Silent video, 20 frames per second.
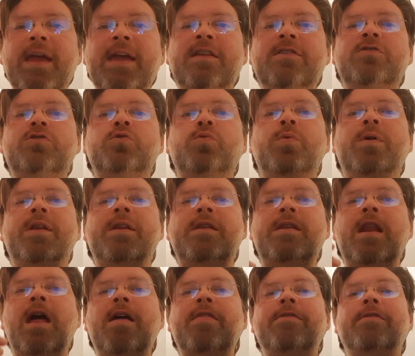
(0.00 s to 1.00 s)
into
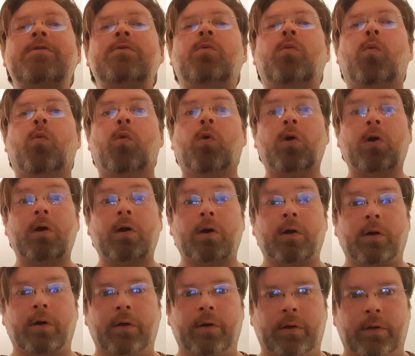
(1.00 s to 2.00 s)
another
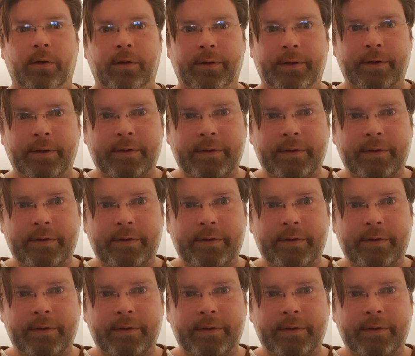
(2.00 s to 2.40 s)
world.